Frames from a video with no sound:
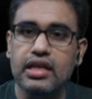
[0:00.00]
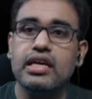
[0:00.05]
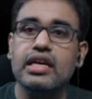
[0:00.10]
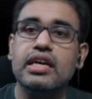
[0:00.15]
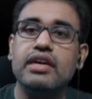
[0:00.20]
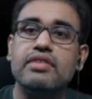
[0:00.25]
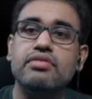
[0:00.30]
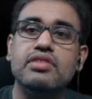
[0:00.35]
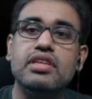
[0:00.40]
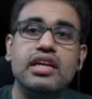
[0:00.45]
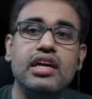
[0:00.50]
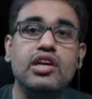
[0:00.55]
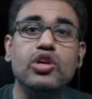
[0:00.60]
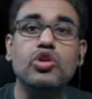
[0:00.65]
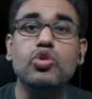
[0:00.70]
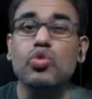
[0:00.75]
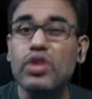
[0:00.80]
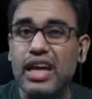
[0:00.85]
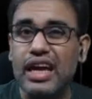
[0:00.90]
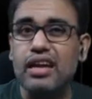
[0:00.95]
If there are
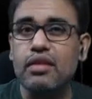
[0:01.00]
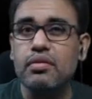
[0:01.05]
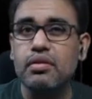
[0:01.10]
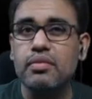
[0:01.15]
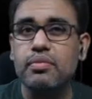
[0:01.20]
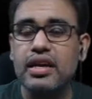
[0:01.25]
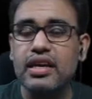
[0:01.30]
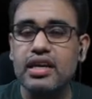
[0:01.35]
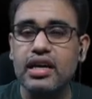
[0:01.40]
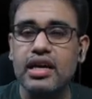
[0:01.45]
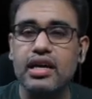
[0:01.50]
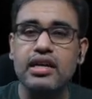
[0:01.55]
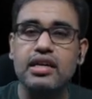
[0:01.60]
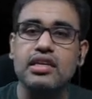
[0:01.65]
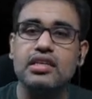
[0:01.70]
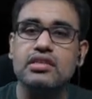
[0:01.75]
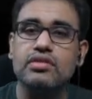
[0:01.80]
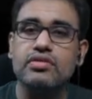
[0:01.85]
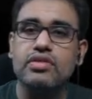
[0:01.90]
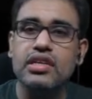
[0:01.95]
two right hepatic
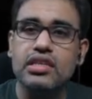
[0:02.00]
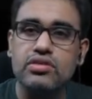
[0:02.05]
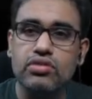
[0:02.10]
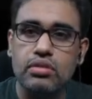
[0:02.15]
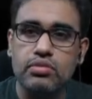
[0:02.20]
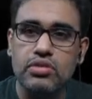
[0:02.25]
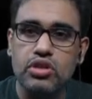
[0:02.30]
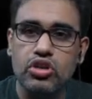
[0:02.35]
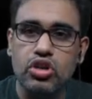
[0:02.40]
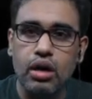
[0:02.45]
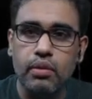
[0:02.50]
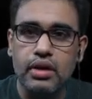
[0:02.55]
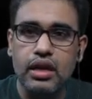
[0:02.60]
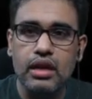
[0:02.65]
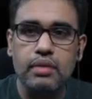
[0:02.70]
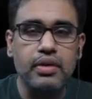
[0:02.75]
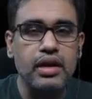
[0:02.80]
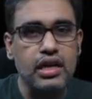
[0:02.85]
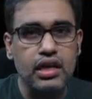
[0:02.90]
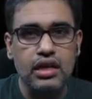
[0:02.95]
arteries, one is from the common
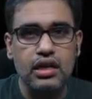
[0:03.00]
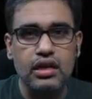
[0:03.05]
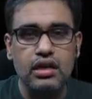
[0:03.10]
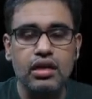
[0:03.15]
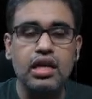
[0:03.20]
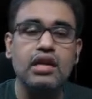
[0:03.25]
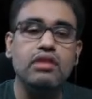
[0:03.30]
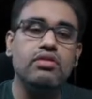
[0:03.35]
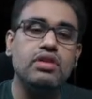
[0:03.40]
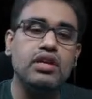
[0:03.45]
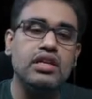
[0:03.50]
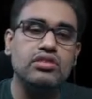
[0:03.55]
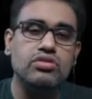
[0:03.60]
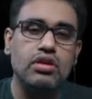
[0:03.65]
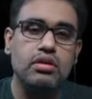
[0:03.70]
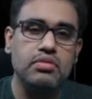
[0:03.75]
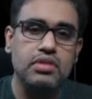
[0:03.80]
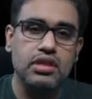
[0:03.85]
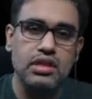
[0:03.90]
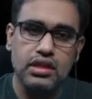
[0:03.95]
hepatic and one is
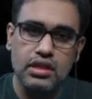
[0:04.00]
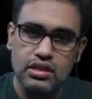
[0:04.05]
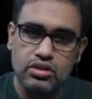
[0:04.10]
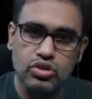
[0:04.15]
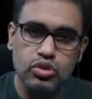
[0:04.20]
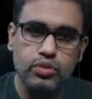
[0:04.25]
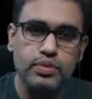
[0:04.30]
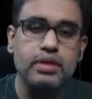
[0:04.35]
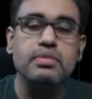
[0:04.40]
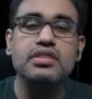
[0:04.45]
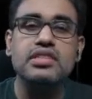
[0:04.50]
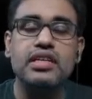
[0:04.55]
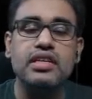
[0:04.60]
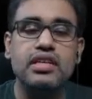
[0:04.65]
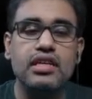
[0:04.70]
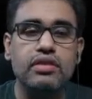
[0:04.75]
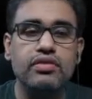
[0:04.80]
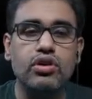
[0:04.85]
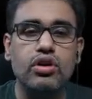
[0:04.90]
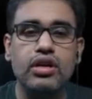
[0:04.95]
from the superior
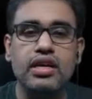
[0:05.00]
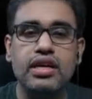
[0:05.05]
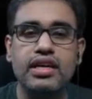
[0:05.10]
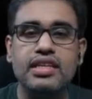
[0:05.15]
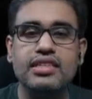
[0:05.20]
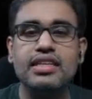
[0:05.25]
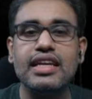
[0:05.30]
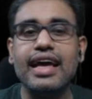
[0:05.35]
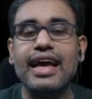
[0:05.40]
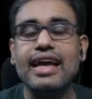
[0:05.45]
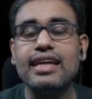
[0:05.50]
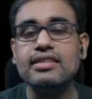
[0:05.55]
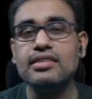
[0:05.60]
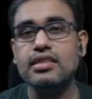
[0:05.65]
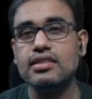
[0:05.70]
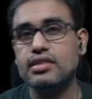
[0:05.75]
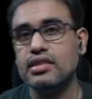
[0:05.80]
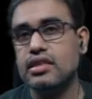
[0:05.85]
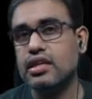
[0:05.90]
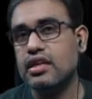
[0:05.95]
mesenteric, we call it as an
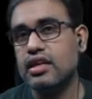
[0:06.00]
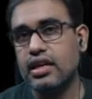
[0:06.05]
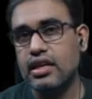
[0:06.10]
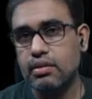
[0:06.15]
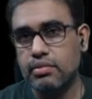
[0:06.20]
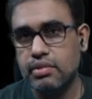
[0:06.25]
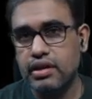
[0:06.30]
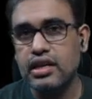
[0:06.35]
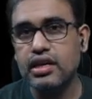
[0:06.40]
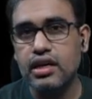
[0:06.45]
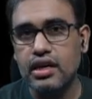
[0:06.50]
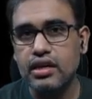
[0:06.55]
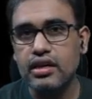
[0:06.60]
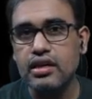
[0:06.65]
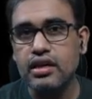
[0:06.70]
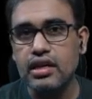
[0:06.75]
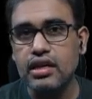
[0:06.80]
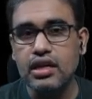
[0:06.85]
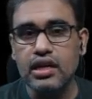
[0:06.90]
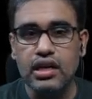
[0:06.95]
accessory right hepatic artery.
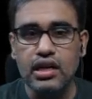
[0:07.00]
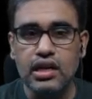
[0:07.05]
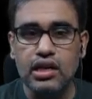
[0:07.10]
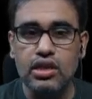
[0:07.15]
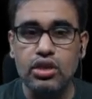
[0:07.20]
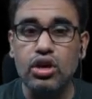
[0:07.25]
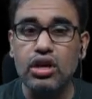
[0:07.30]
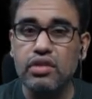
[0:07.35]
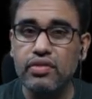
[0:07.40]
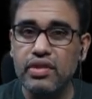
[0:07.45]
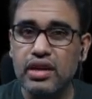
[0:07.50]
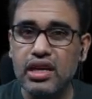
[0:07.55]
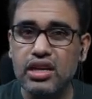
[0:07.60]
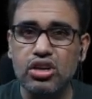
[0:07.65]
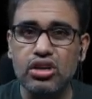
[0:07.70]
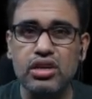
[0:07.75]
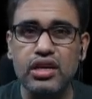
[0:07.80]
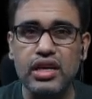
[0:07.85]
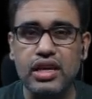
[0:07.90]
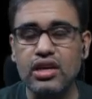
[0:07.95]
Not very
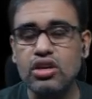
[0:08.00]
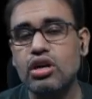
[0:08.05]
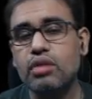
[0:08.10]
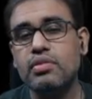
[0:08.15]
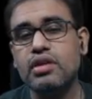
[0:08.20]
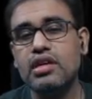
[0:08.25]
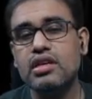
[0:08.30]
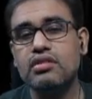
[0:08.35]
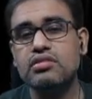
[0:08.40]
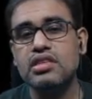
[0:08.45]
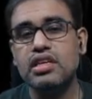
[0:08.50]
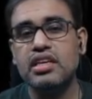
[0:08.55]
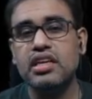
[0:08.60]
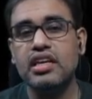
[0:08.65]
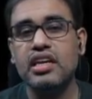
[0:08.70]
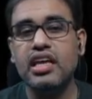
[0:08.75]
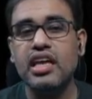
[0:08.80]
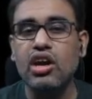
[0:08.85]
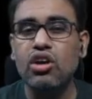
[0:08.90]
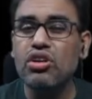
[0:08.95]
uncommon, seen in
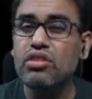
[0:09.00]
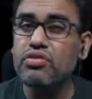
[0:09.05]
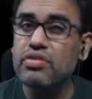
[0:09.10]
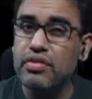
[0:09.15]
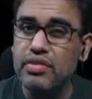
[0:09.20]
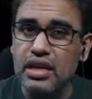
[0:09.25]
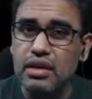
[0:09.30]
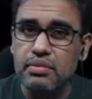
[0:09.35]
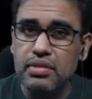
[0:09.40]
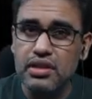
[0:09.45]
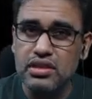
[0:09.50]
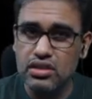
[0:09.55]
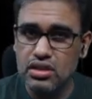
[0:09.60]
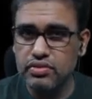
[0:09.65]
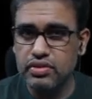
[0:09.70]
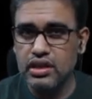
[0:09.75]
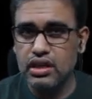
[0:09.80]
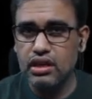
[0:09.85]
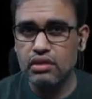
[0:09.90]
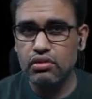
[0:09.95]
around 15% of
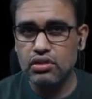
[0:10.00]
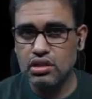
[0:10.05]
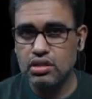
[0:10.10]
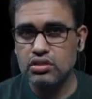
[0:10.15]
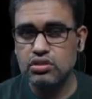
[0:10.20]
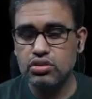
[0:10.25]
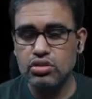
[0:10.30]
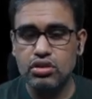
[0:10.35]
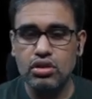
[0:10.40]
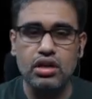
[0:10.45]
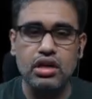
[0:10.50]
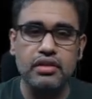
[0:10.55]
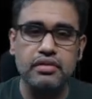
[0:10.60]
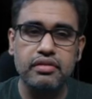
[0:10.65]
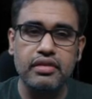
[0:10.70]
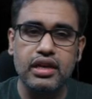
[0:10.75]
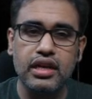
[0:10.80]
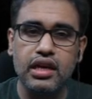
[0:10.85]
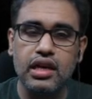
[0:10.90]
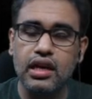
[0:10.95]
individuals, so not a
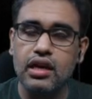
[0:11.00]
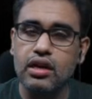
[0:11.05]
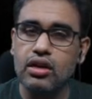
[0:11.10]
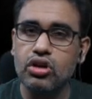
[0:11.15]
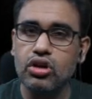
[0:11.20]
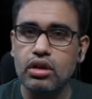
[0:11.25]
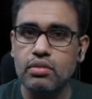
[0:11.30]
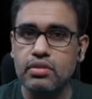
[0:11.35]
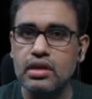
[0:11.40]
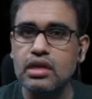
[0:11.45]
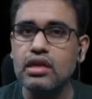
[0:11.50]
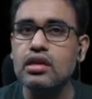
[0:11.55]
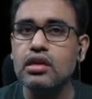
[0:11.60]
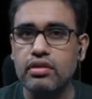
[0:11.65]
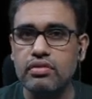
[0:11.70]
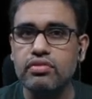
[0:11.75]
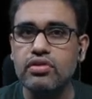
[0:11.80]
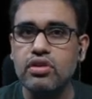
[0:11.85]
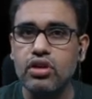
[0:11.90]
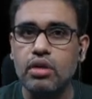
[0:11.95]
very uncommon
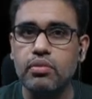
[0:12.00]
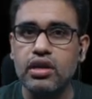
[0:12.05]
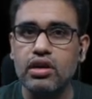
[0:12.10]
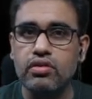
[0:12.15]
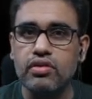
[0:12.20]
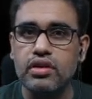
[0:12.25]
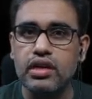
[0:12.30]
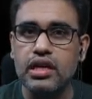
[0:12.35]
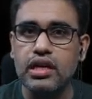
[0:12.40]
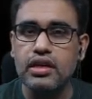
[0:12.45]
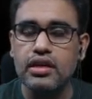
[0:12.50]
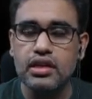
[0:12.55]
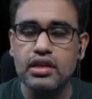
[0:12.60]
phenomenon here.